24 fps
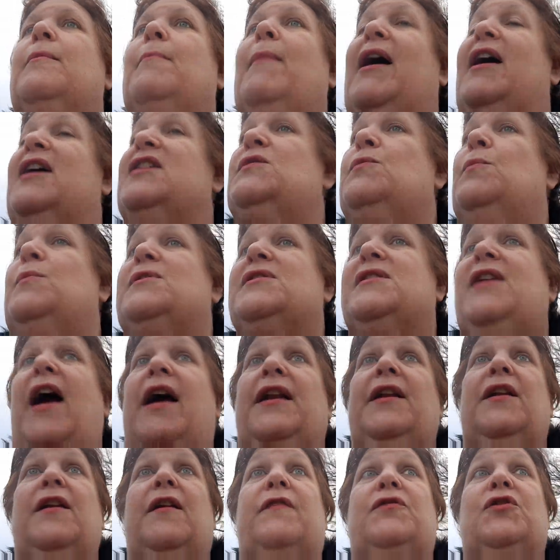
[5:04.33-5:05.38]
My husband was
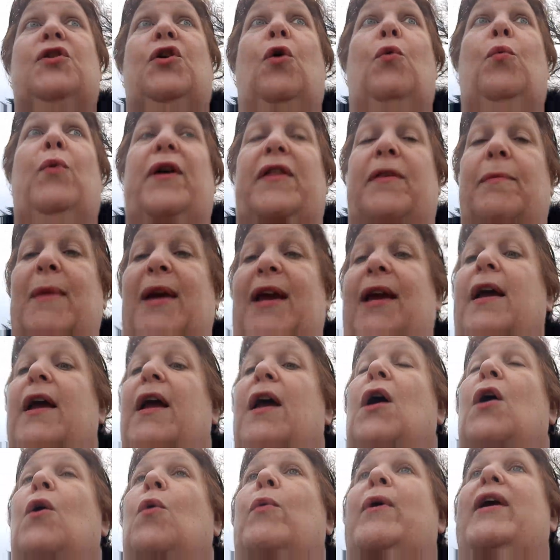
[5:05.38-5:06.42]
kind enough to go with me.
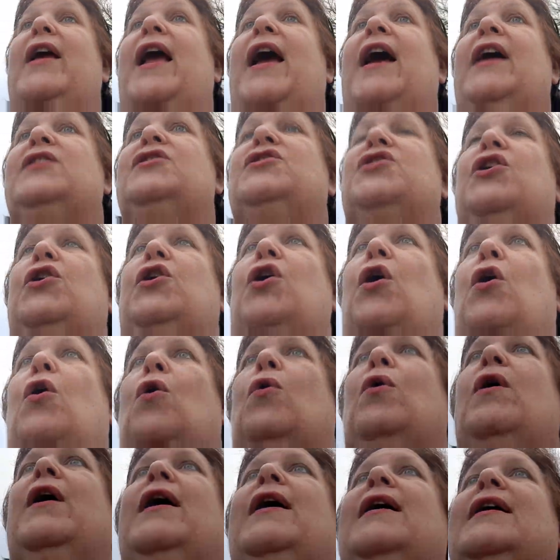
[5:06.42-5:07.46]
We had to go